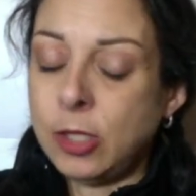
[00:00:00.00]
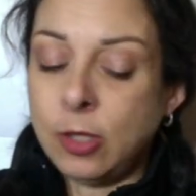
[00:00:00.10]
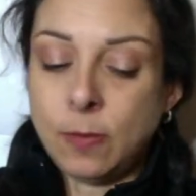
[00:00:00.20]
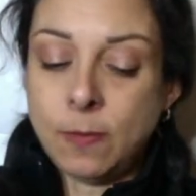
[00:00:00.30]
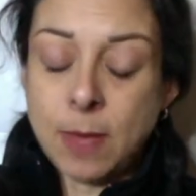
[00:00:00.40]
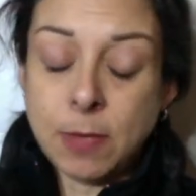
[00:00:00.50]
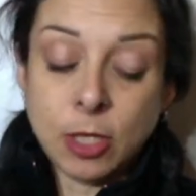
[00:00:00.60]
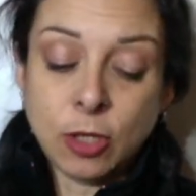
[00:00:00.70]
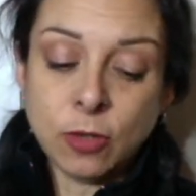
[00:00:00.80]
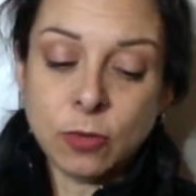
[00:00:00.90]
maybe
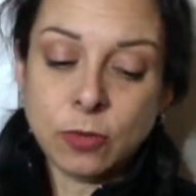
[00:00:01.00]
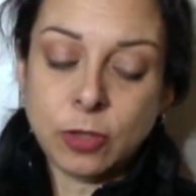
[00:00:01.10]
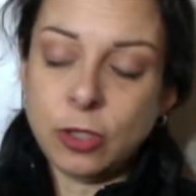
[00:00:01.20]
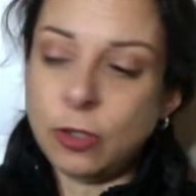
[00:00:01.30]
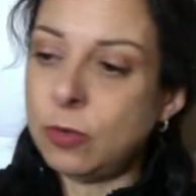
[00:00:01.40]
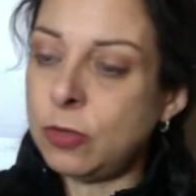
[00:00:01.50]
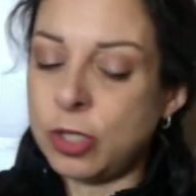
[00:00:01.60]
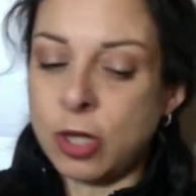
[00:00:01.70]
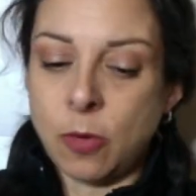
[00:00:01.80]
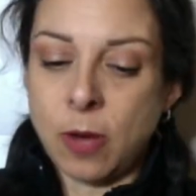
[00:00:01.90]
you
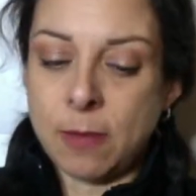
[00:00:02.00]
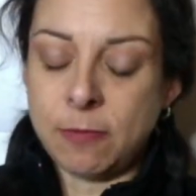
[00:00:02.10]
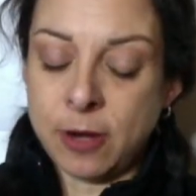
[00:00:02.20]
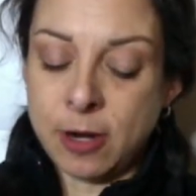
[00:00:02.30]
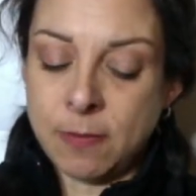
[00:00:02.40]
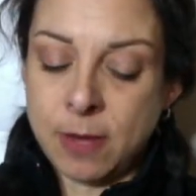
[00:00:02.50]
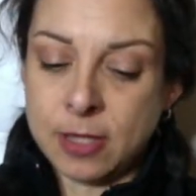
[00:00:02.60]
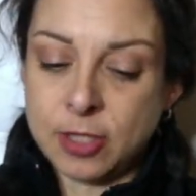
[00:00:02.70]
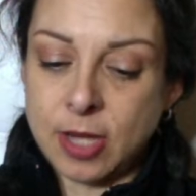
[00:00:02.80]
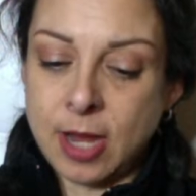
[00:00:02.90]
show up very
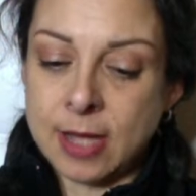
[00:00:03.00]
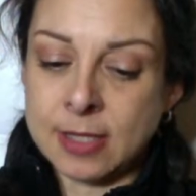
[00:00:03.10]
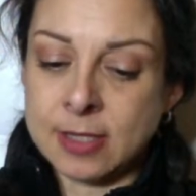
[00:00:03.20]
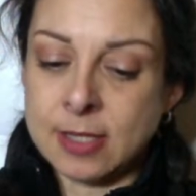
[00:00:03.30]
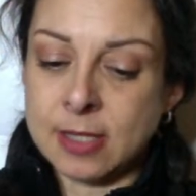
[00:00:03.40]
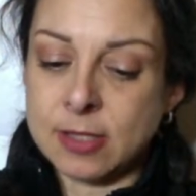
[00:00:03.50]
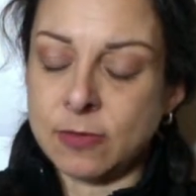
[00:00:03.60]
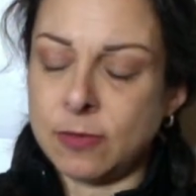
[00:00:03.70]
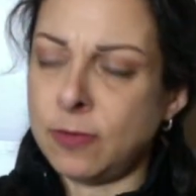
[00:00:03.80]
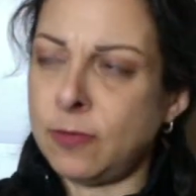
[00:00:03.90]
much as this
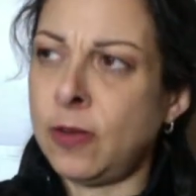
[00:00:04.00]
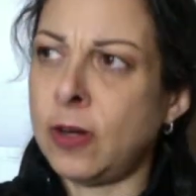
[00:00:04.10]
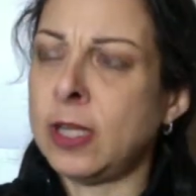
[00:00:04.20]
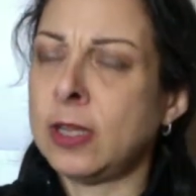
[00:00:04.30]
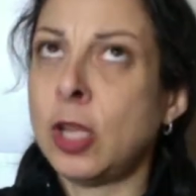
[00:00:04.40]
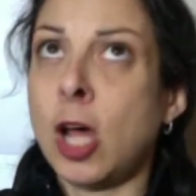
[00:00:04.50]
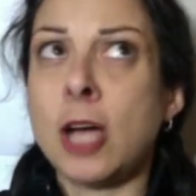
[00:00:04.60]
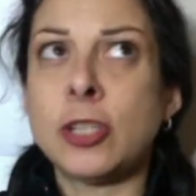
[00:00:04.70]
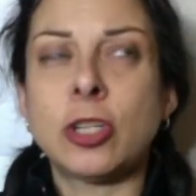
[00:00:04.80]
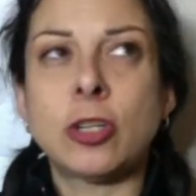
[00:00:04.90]
very
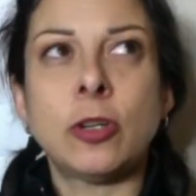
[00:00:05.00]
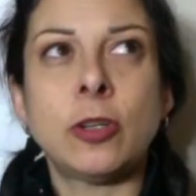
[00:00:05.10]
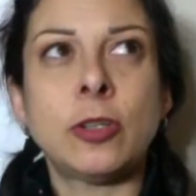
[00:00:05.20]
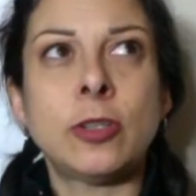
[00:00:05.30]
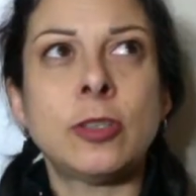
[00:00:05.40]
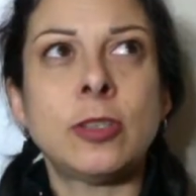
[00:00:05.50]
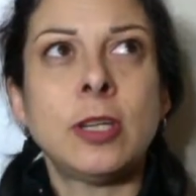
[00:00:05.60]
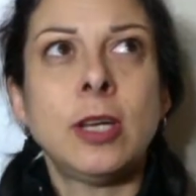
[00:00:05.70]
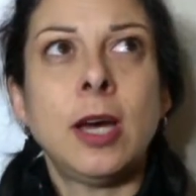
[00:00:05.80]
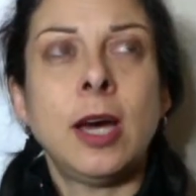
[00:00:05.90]
logical,
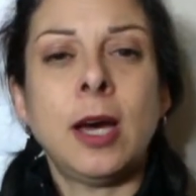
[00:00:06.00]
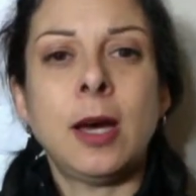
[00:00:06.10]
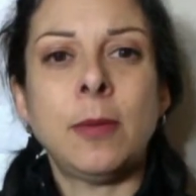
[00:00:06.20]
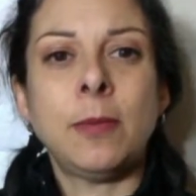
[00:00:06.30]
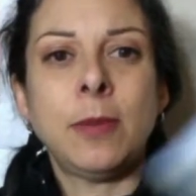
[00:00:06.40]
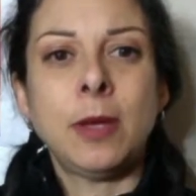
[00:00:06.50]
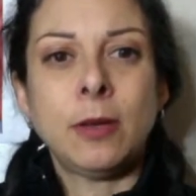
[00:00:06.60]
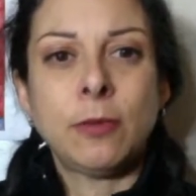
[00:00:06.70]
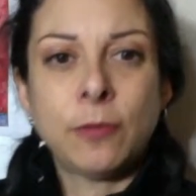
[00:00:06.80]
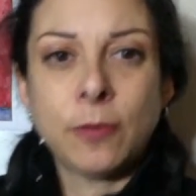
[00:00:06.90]
um,
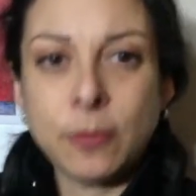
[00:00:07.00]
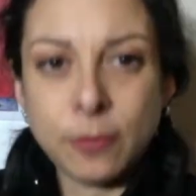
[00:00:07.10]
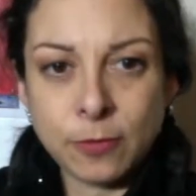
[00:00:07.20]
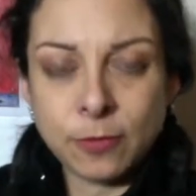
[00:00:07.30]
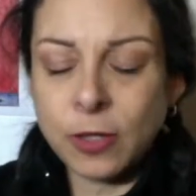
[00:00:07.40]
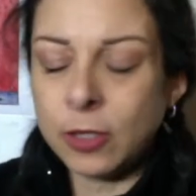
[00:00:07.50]
very